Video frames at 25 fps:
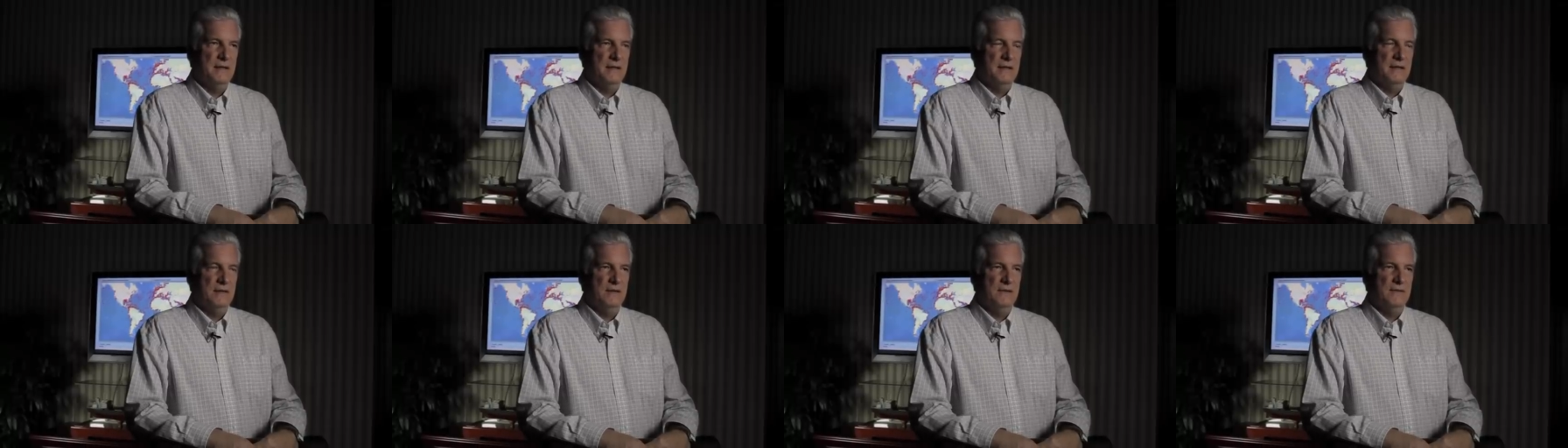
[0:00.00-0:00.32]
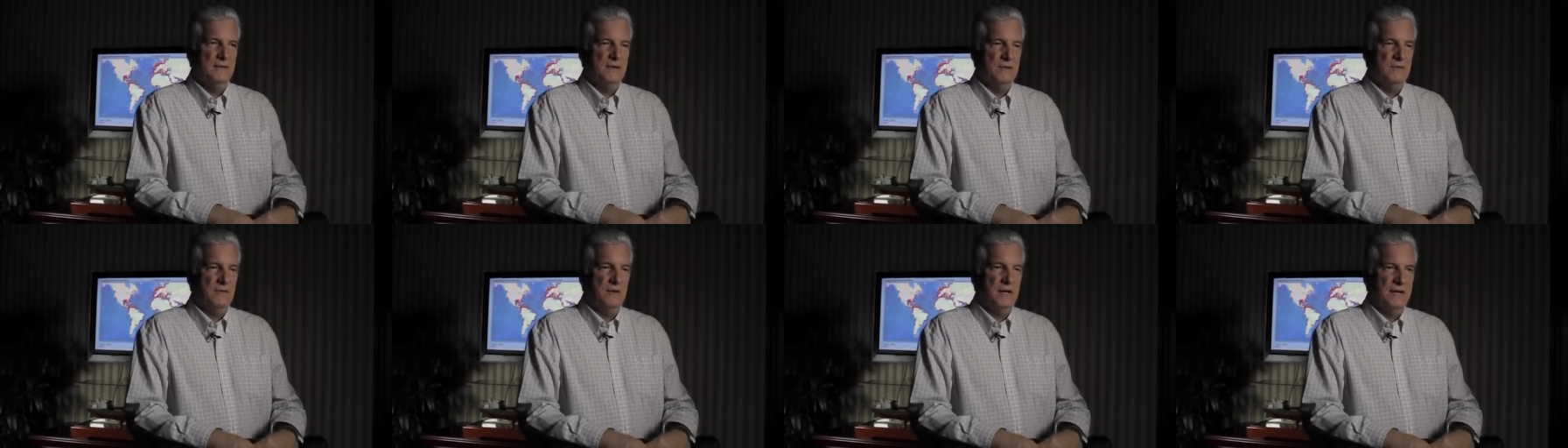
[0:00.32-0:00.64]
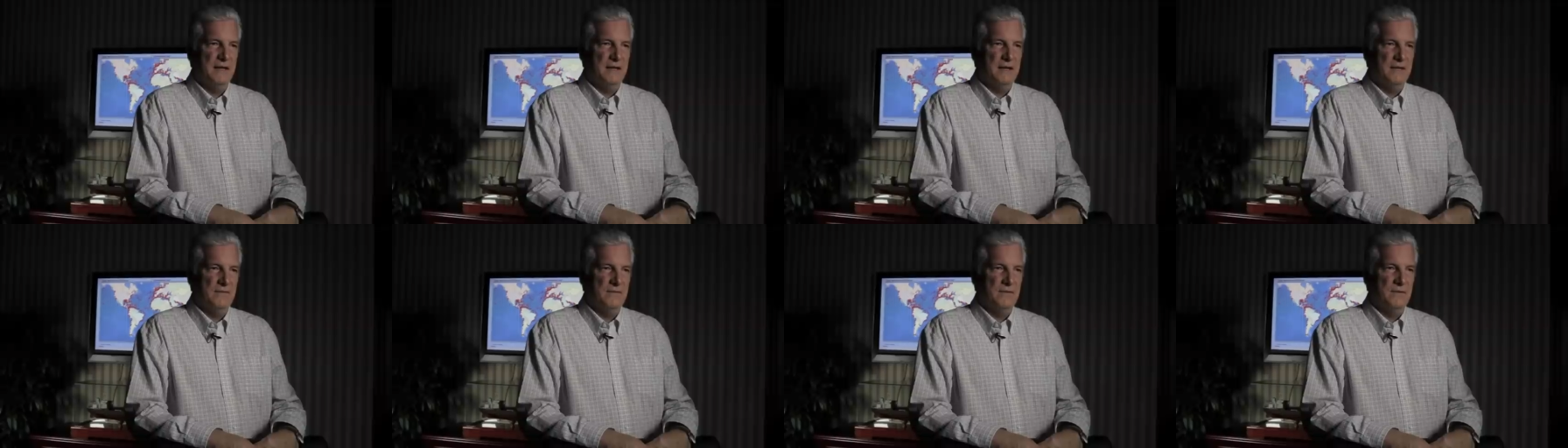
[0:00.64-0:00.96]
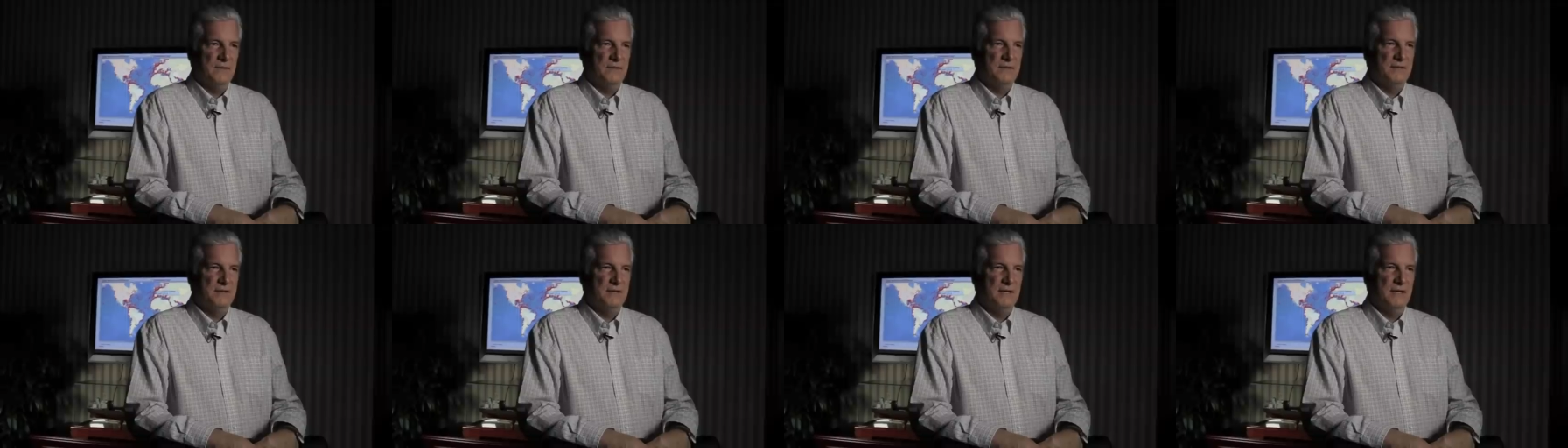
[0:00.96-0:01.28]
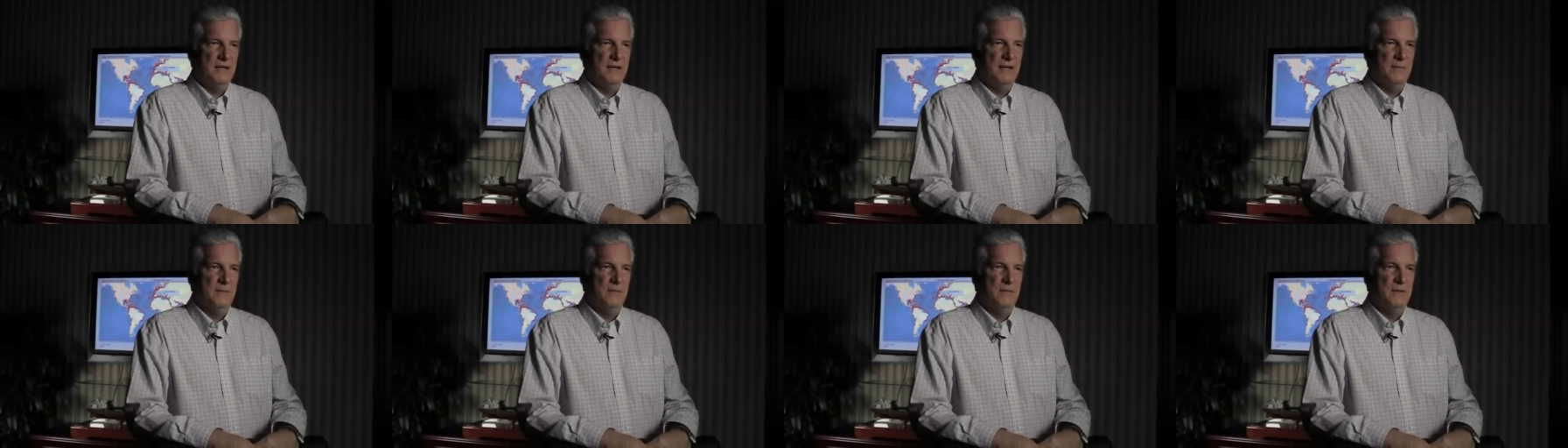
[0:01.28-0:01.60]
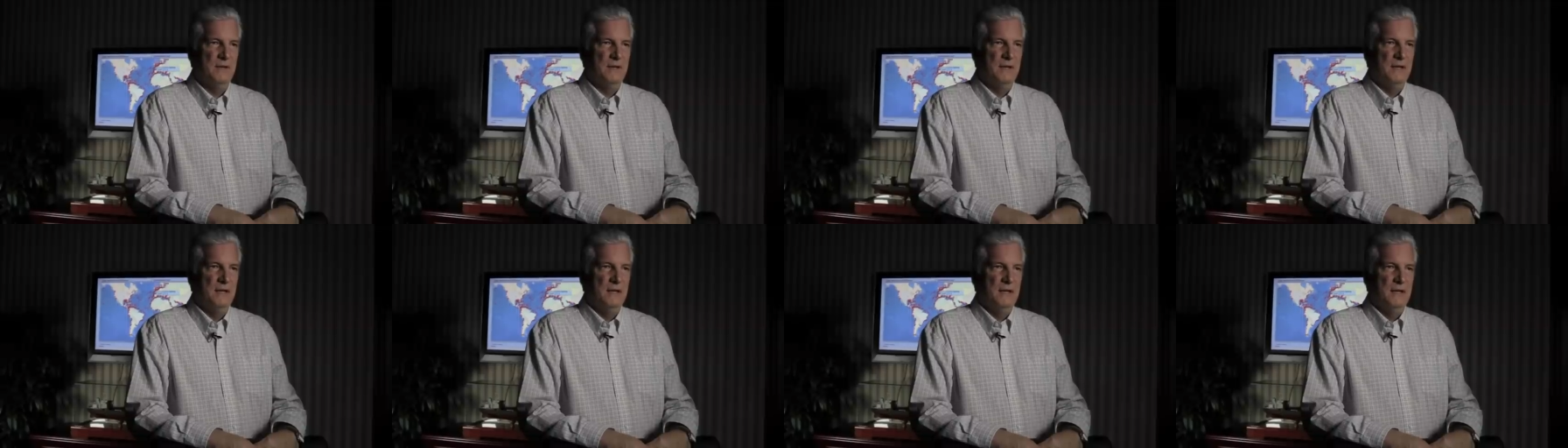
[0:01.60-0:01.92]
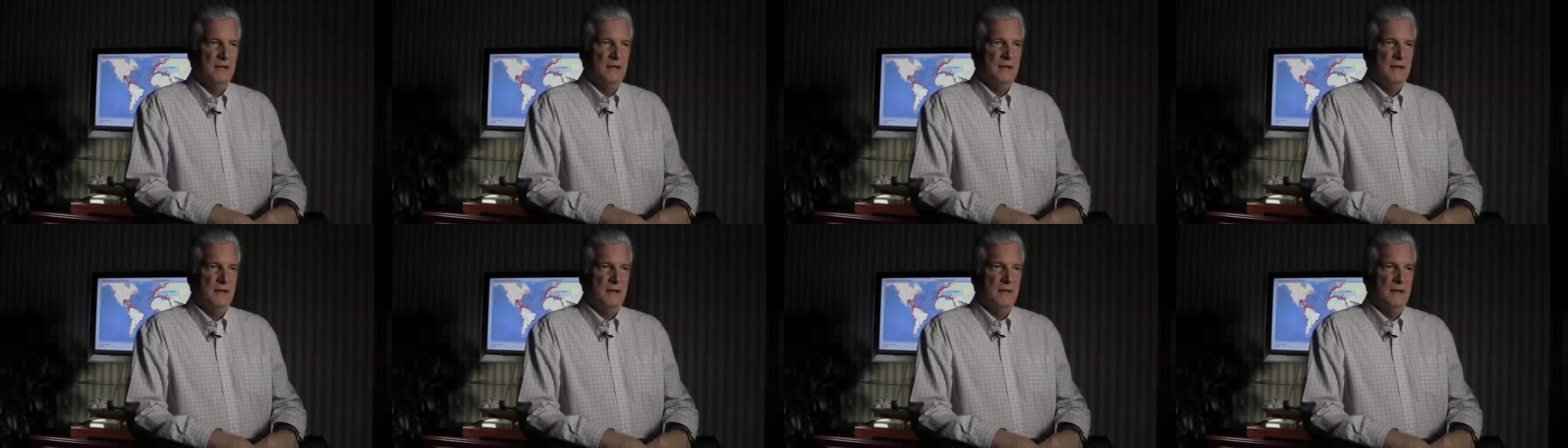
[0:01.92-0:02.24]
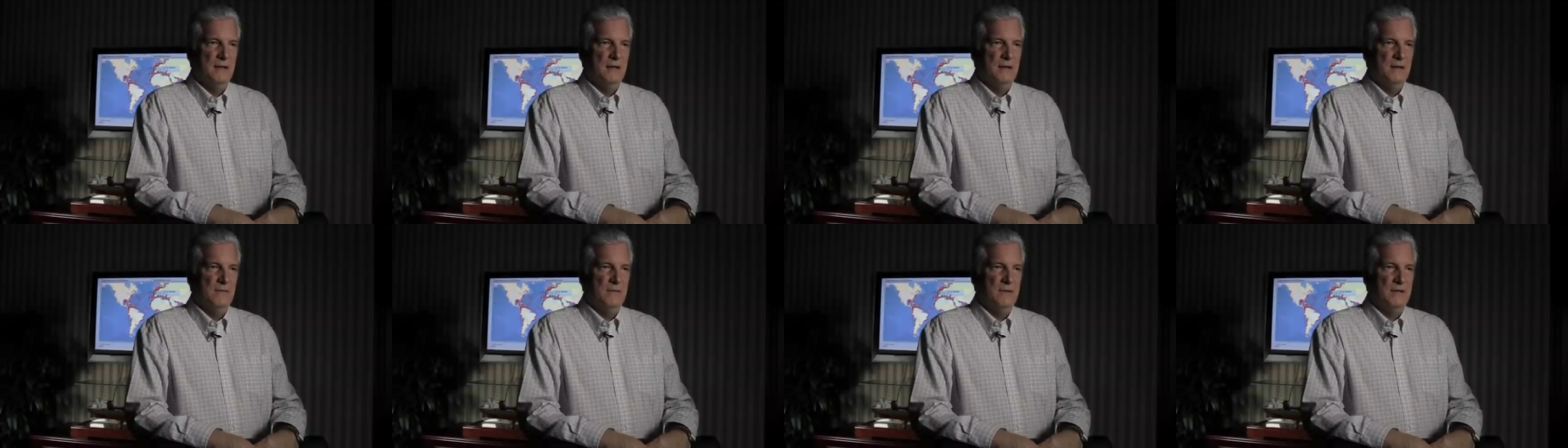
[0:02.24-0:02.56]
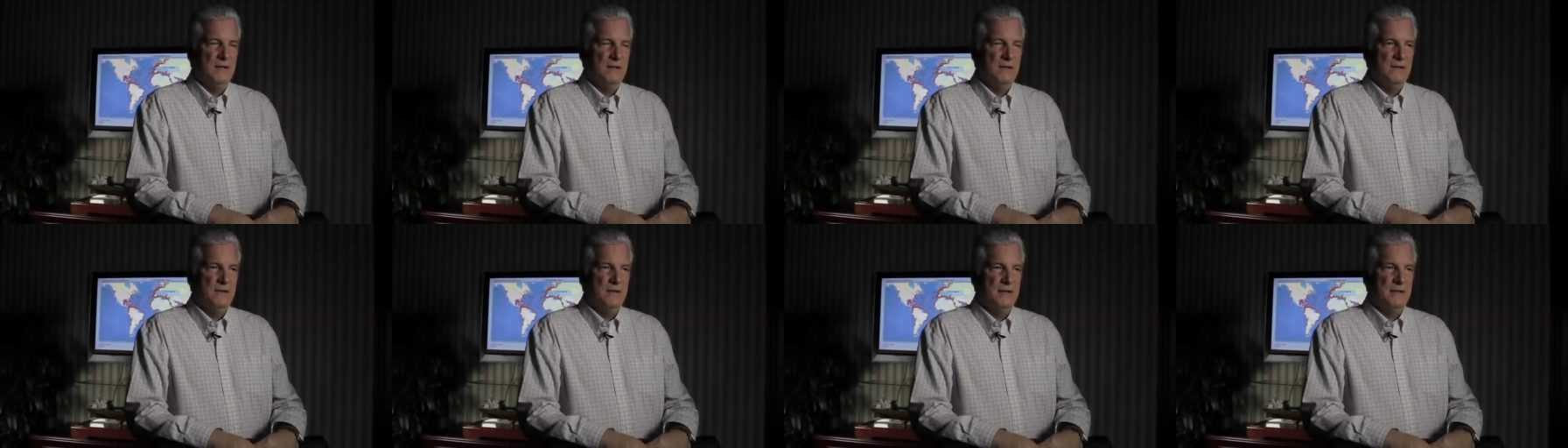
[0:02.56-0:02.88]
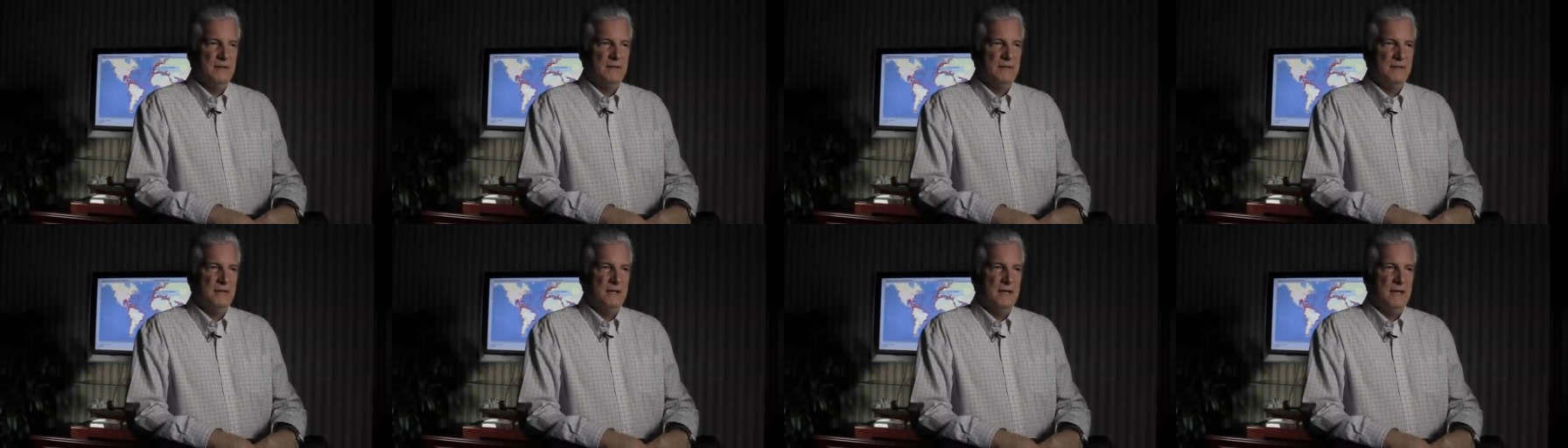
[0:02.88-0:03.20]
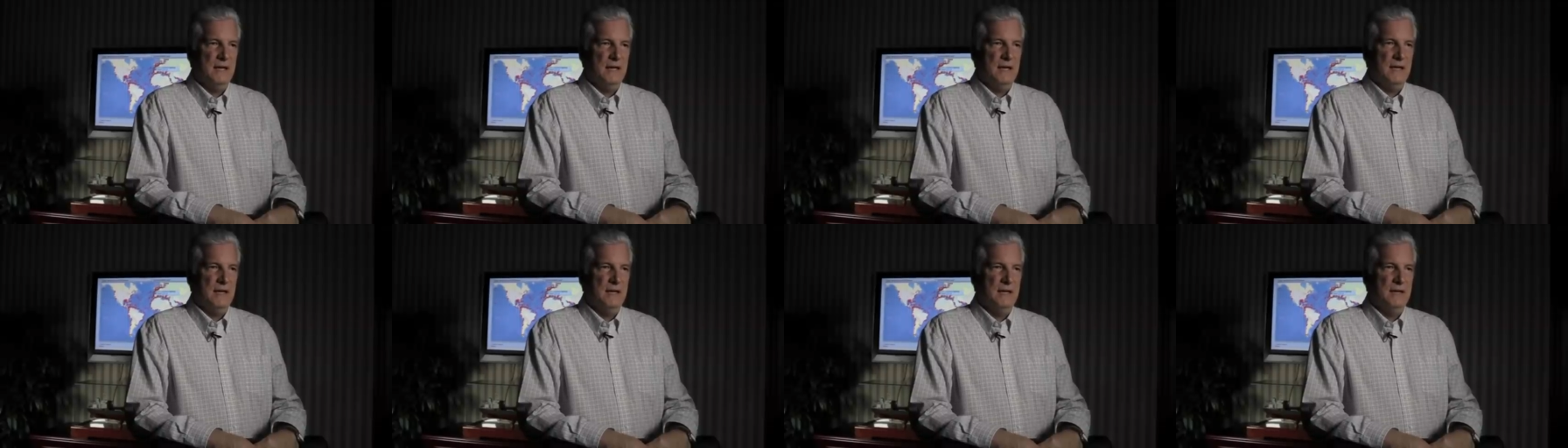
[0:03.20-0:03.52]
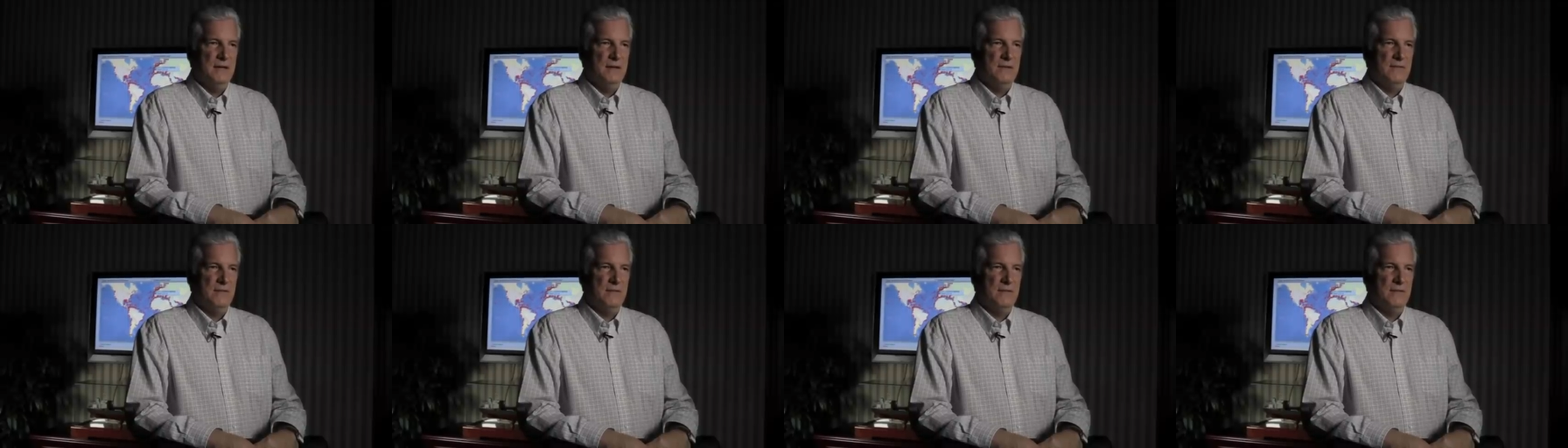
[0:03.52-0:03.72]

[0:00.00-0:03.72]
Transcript: do it right the first time. Uh, when you're at sea,